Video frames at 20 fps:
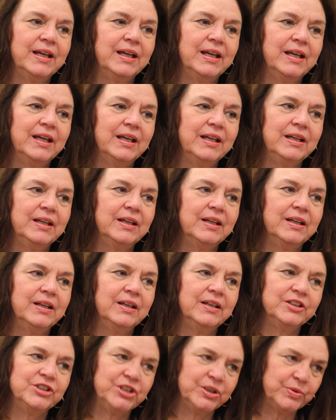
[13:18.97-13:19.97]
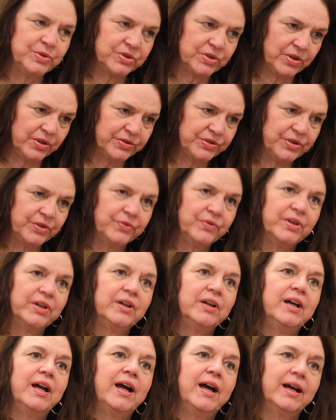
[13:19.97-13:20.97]
And she was also
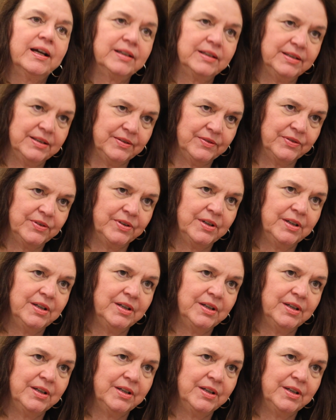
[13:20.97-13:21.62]
very active